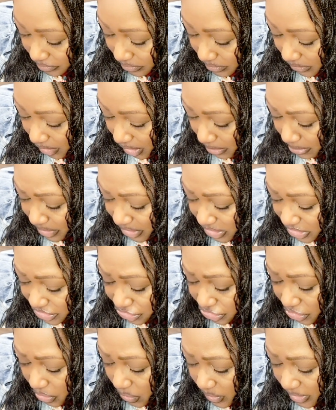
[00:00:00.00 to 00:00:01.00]
but it's
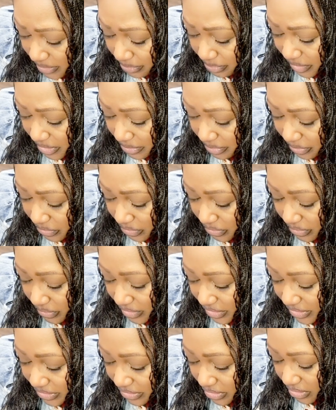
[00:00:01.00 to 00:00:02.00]
showing people
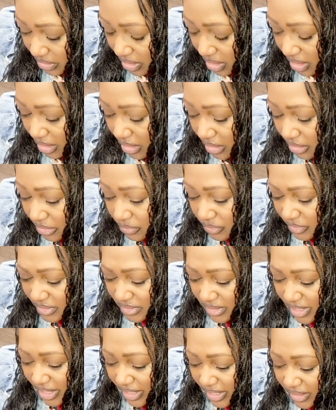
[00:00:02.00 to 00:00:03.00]
in the card with
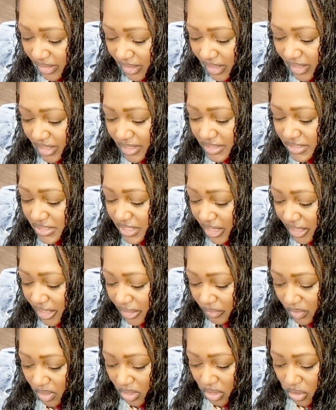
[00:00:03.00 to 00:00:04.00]
like
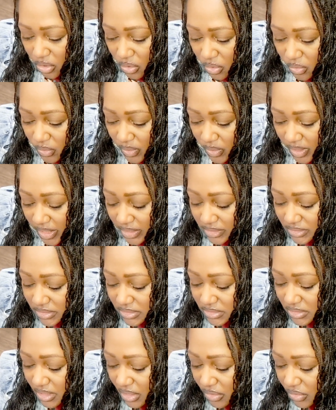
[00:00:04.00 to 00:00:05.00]
tarot and
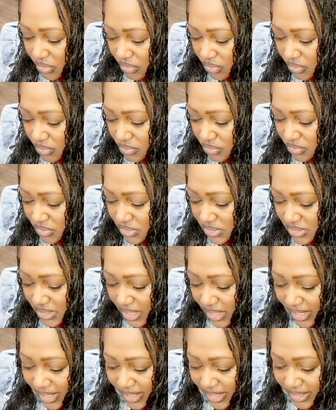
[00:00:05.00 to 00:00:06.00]
stones
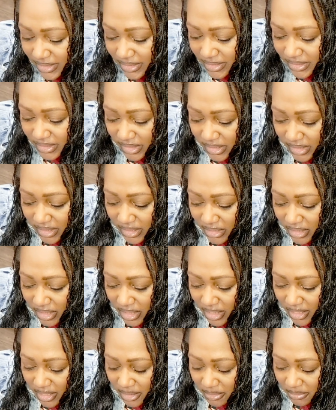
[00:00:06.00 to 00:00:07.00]
and
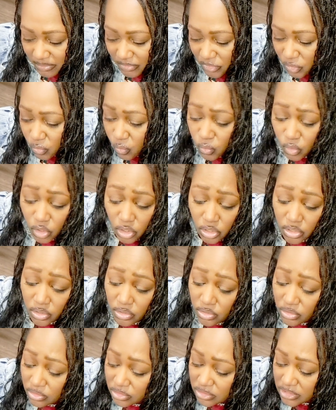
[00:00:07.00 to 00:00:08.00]
the
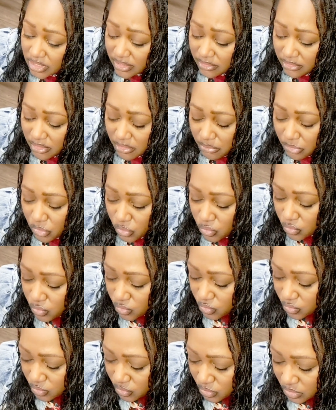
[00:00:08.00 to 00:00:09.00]
world and the
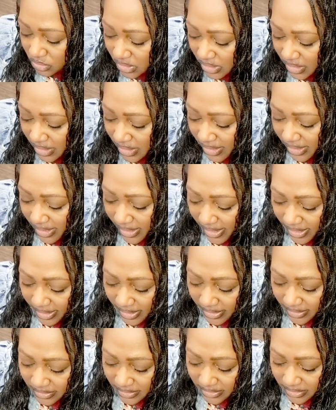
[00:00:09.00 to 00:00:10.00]
moon
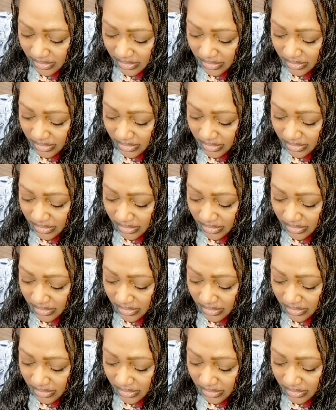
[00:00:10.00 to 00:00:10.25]
and